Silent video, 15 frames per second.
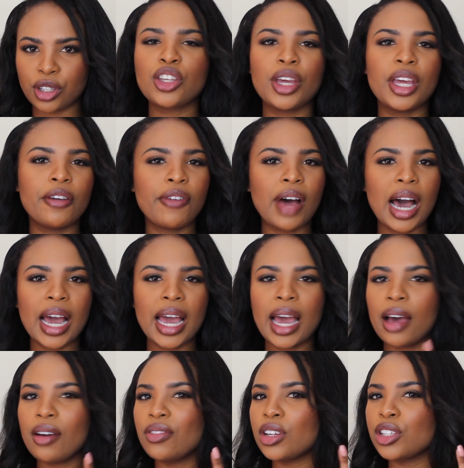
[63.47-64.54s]
So if I
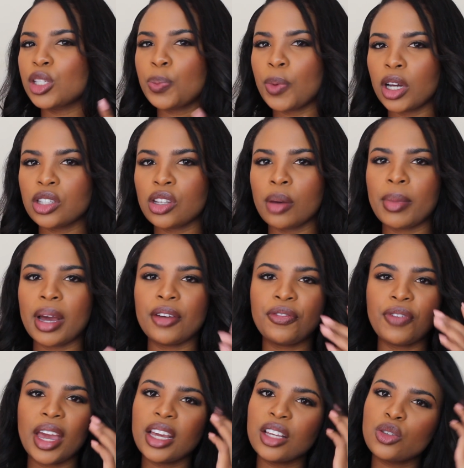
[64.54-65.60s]
have a spot on my
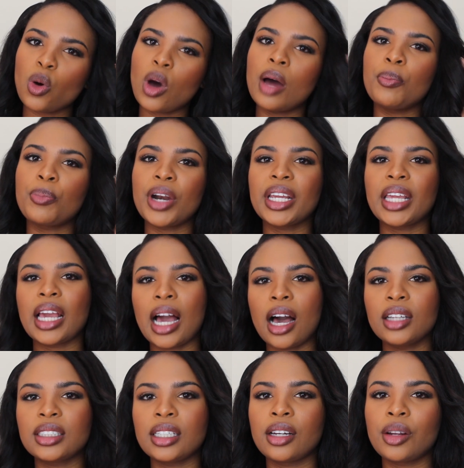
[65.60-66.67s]
face or I'm breaking
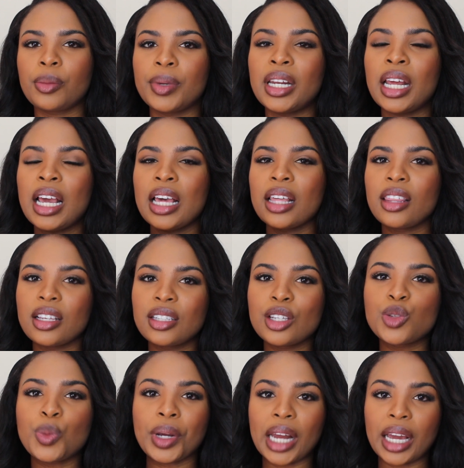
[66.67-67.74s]
out a little bit, this
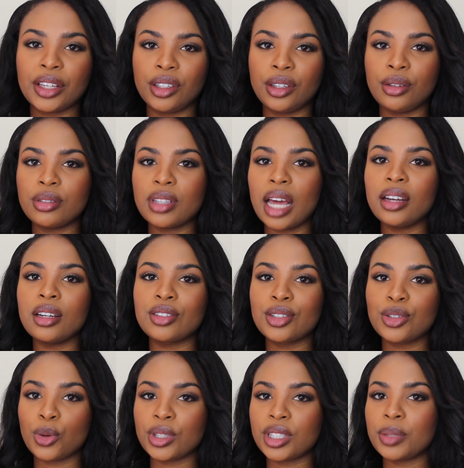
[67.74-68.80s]
is what I use and it
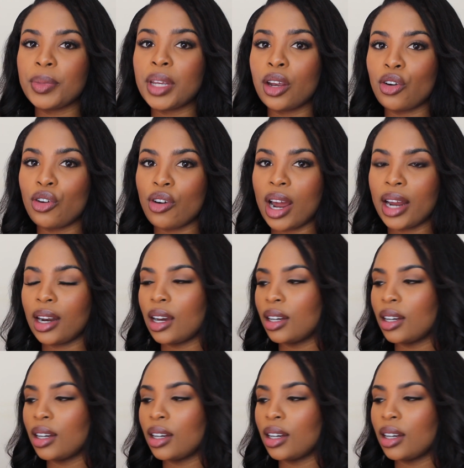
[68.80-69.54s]
sorts me right